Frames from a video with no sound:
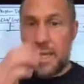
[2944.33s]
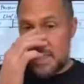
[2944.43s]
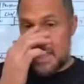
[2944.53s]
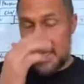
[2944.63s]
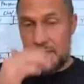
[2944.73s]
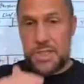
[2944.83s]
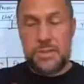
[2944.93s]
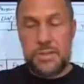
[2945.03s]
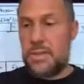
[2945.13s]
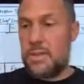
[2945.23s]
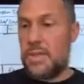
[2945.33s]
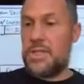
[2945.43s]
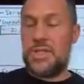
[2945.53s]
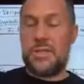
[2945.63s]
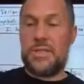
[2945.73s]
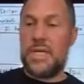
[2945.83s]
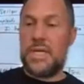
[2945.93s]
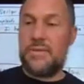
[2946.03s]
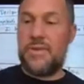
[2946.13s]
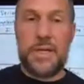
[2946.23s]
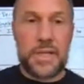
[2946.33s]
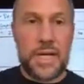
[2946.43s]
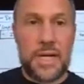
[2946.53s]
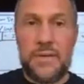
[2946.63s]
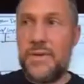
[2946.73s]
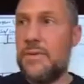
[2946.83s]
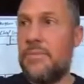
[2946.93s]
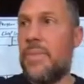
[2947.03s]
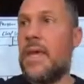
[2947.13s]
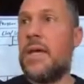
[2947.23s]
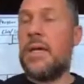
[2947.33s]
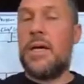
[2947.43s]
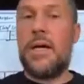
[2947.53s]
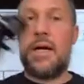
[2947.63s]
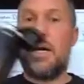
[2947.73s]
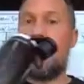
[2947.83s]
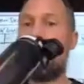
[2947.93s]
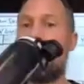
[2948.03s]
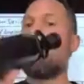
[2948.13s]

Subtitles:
sent you, and she'll take very good care of you. But